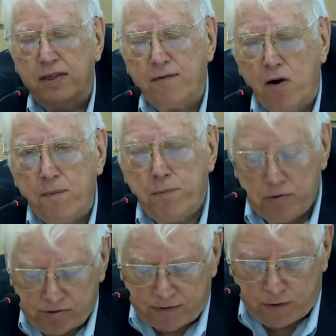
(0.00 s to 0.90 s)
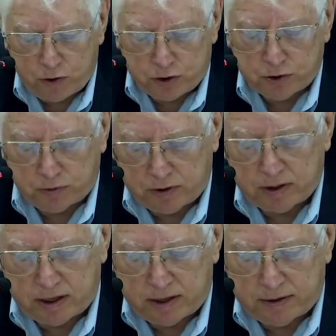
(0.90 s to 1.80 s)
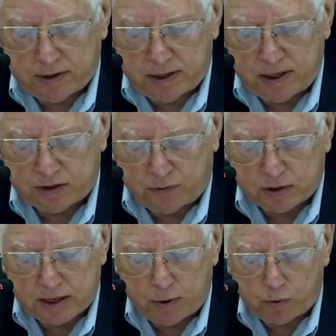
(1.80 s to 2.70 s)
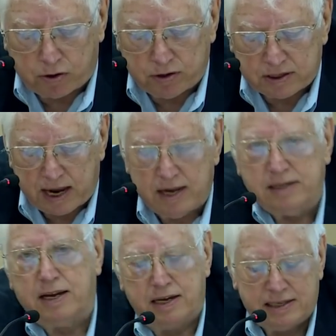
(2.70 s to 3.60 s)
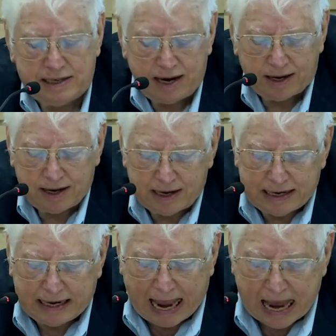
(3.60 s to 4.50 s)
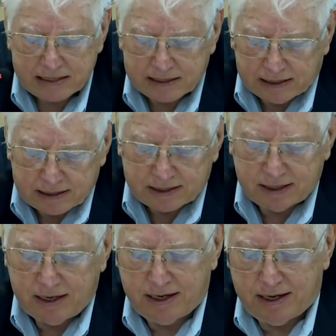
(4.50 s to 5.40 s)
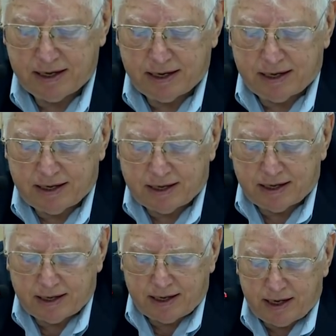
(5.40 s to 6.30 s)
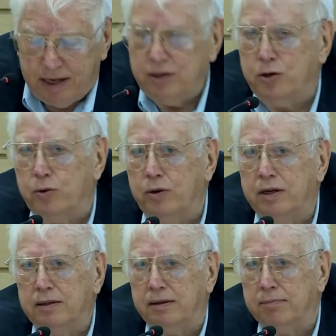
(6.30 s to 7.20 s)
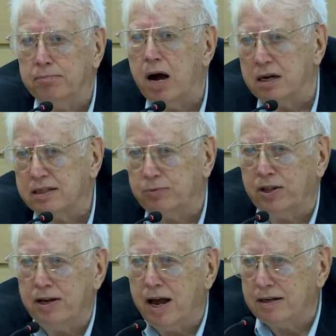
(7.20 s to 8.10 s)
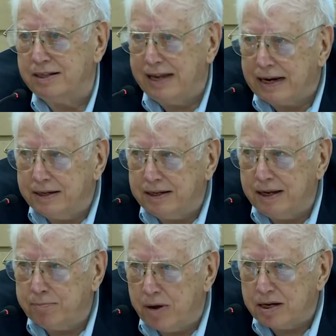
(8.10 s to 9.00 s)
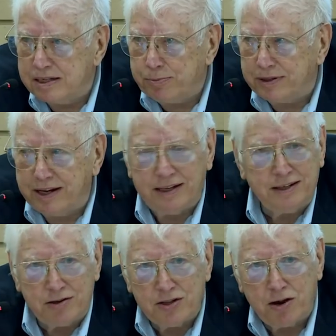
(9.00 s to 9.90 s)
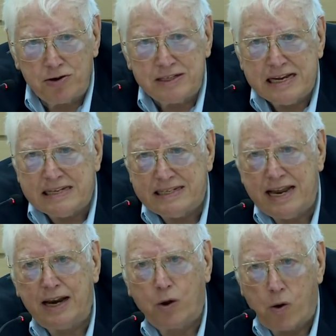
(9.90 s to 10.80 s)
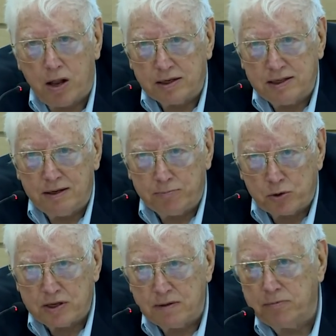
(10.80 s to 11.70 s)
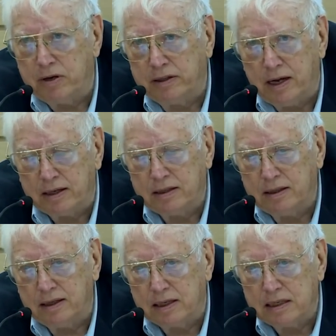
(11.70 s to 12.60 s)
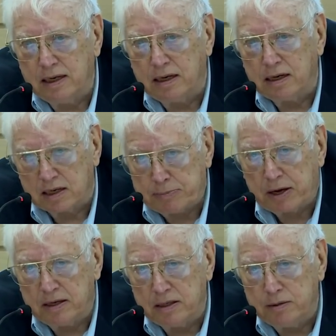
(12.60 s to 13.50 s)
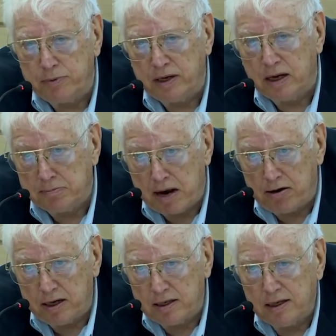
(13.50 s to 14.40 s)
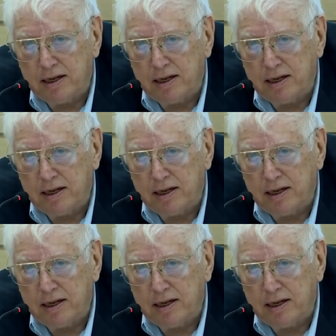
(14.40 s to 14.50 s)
They've often referred to these full-time workers as ascetic, casteless Hindu monks. Well, they're not technically monks, but there is an ascetic quality. Most of them are not are expected to be unmarried.